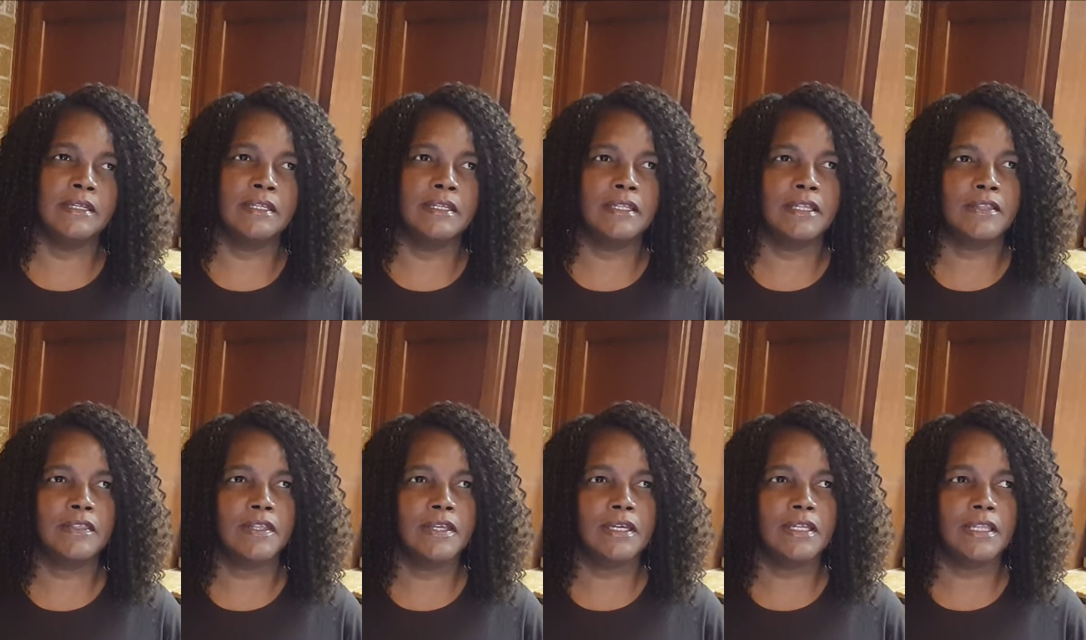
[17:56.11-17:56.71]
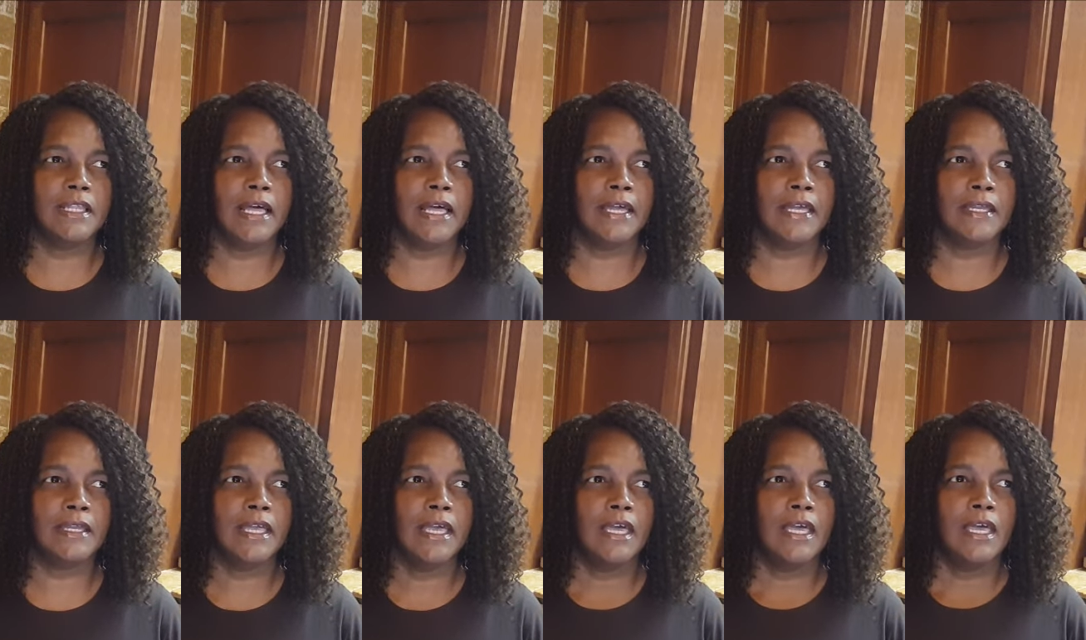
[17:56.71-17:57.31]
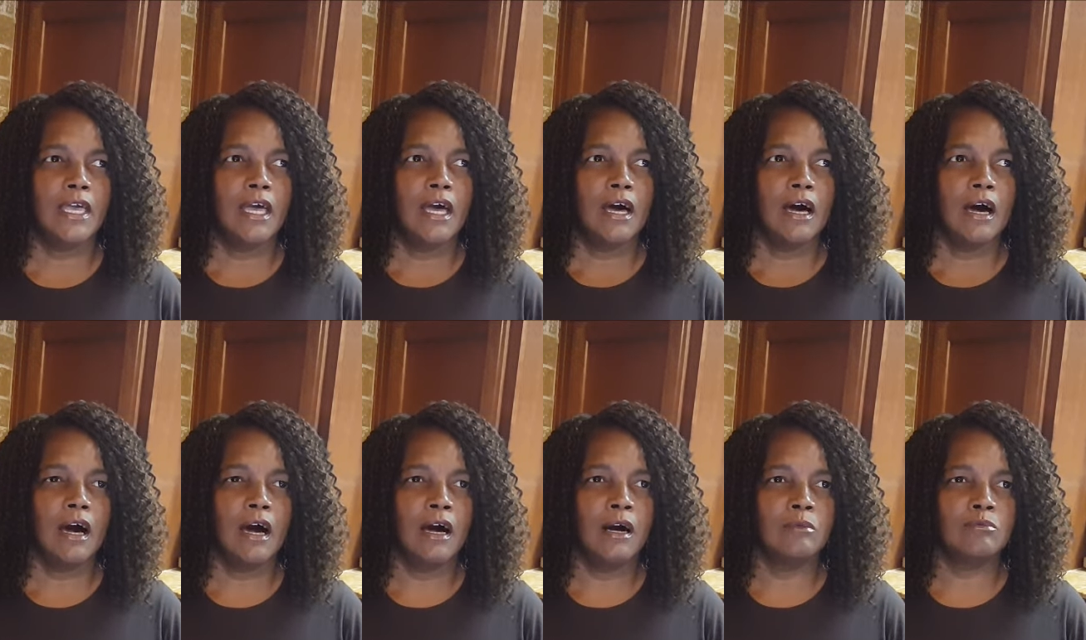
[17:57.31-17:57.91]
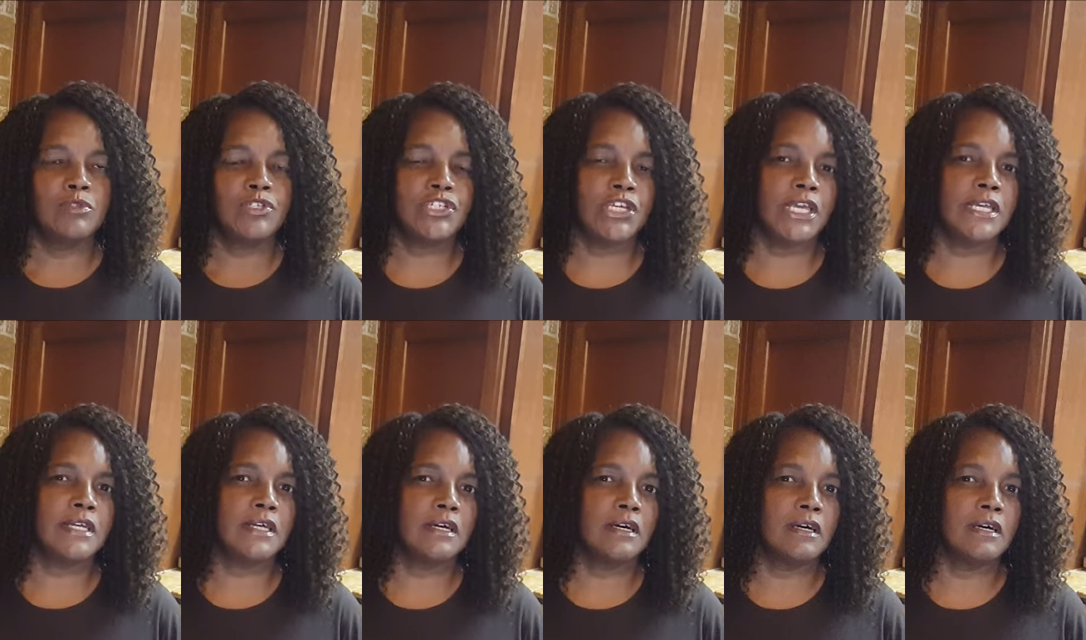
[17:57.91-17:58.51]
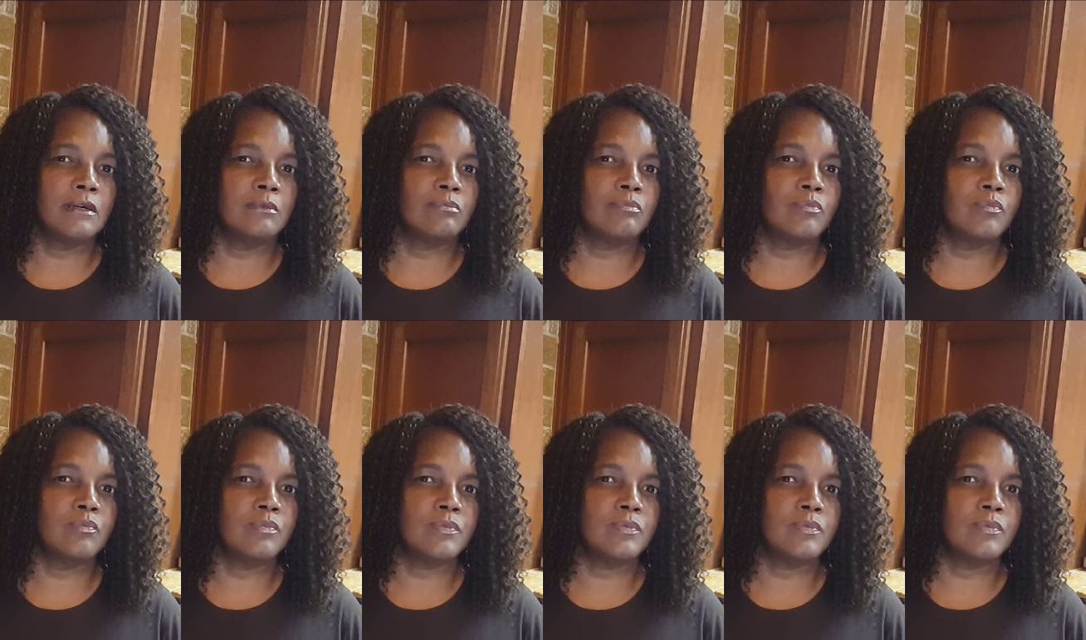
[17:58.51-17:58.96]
and then I think like um, Jacob,